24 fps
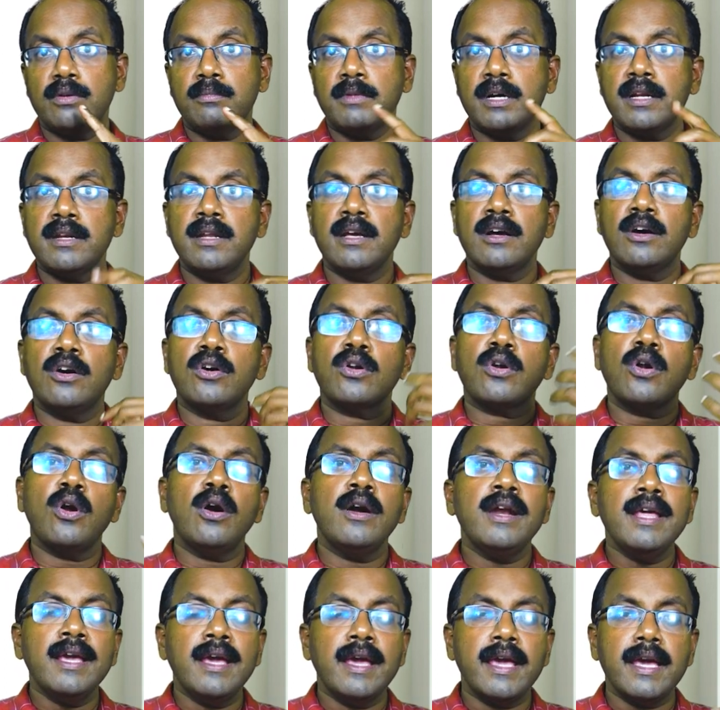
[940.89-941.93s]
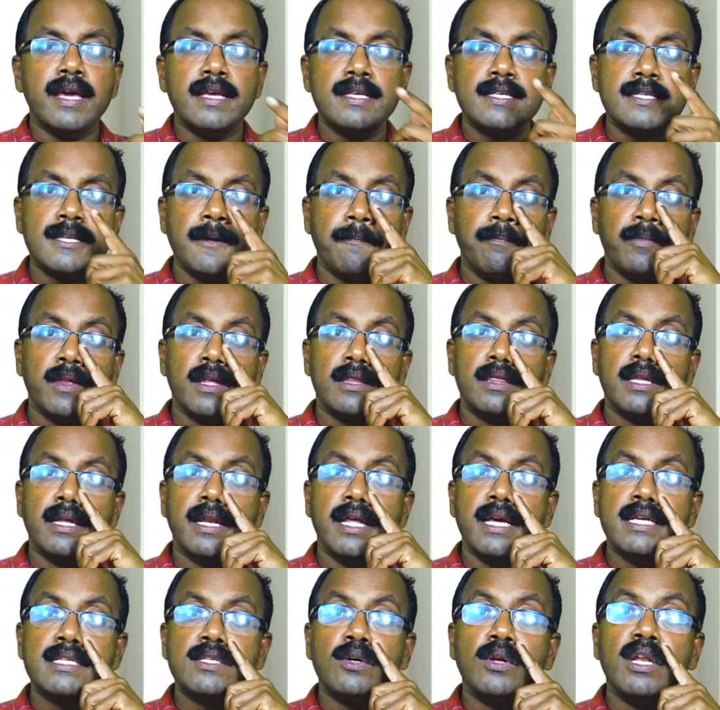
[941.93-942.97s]
But in a chronic case, the
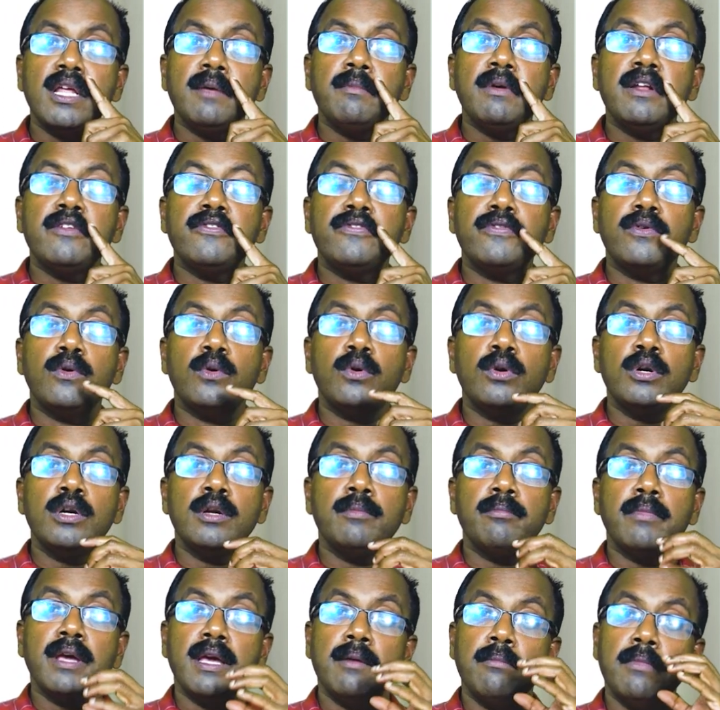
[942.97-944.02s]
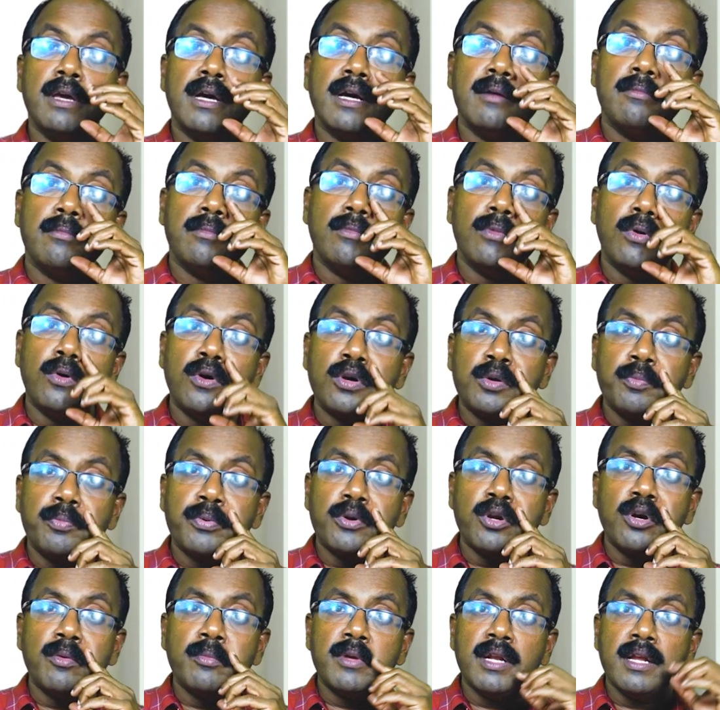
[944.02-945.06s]
nasolabial fold may become more
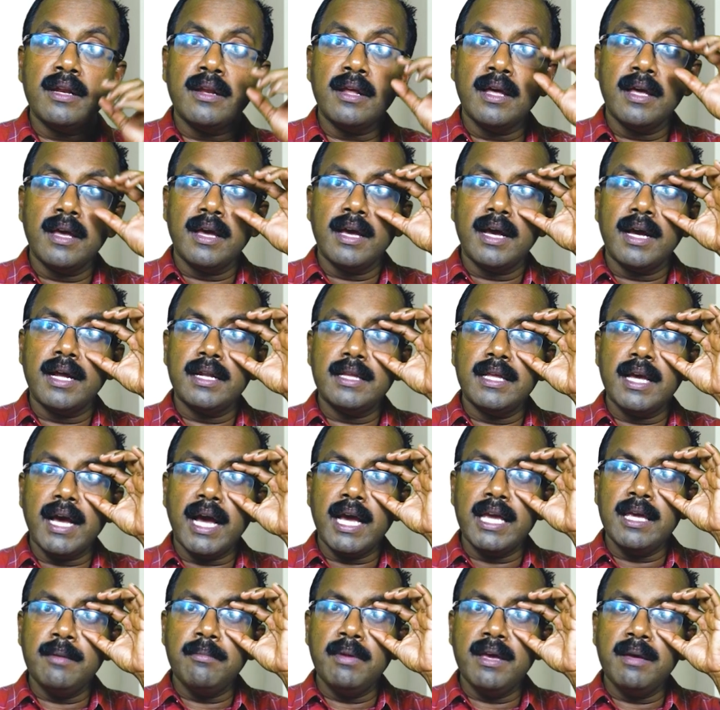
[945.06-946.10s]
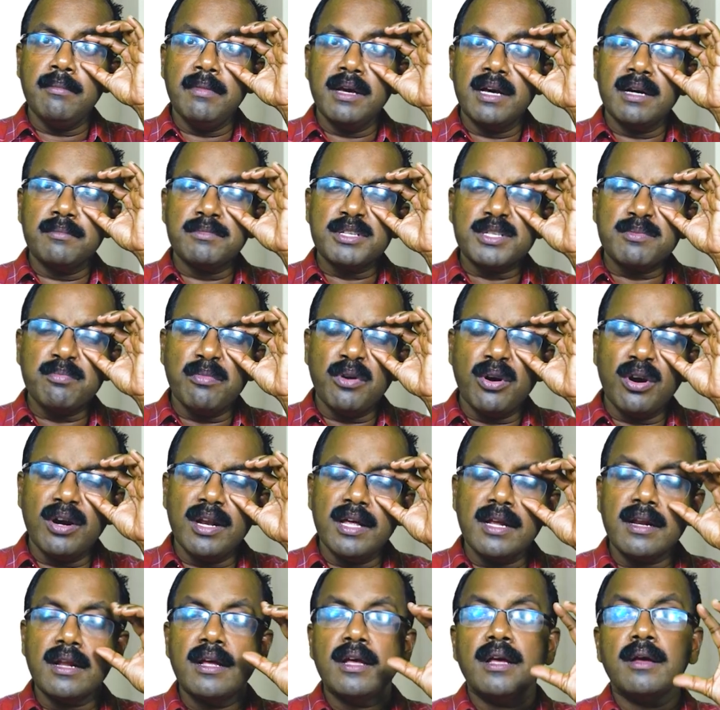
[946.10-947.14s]
prominent and the eye may become
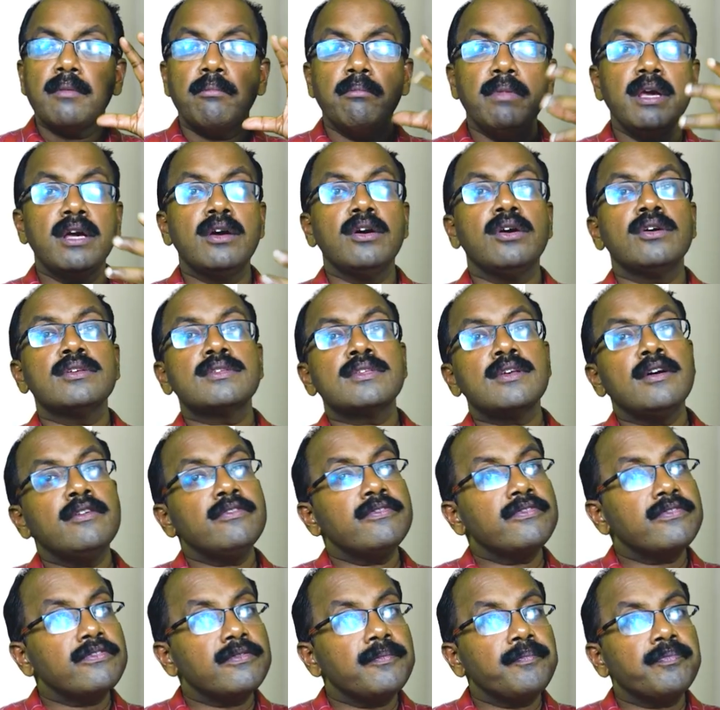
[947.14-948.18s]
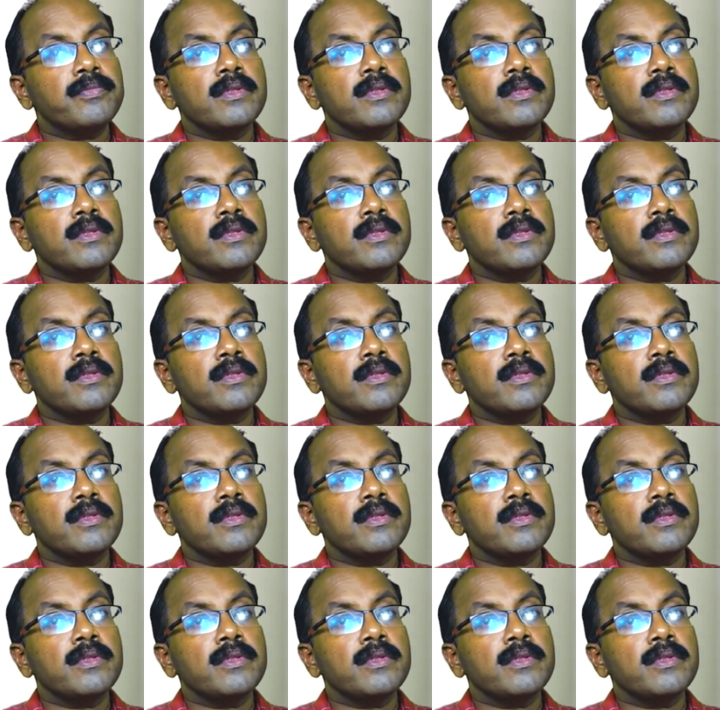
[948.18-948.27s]
smaller because of